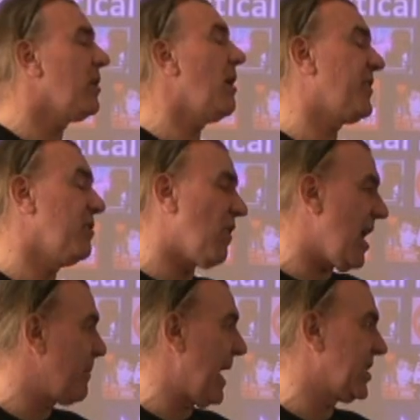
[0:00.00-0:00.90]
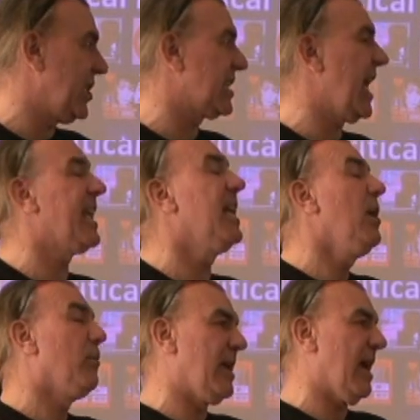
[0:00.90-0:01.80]
will often write back to you saying,
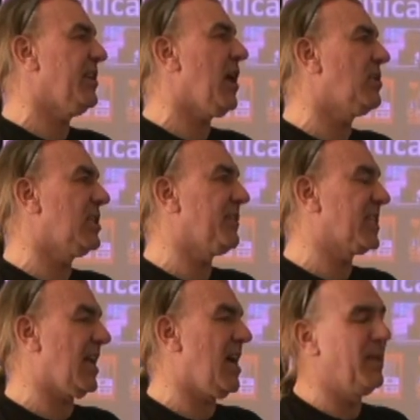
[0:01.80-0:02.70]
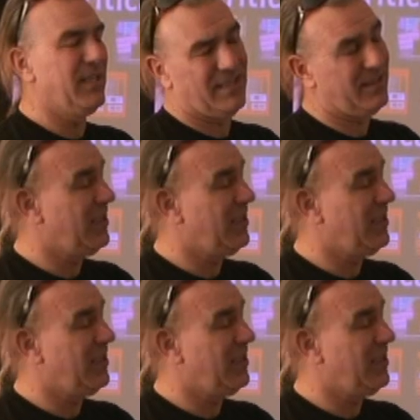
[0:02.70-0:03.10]
we have a notice of assignment.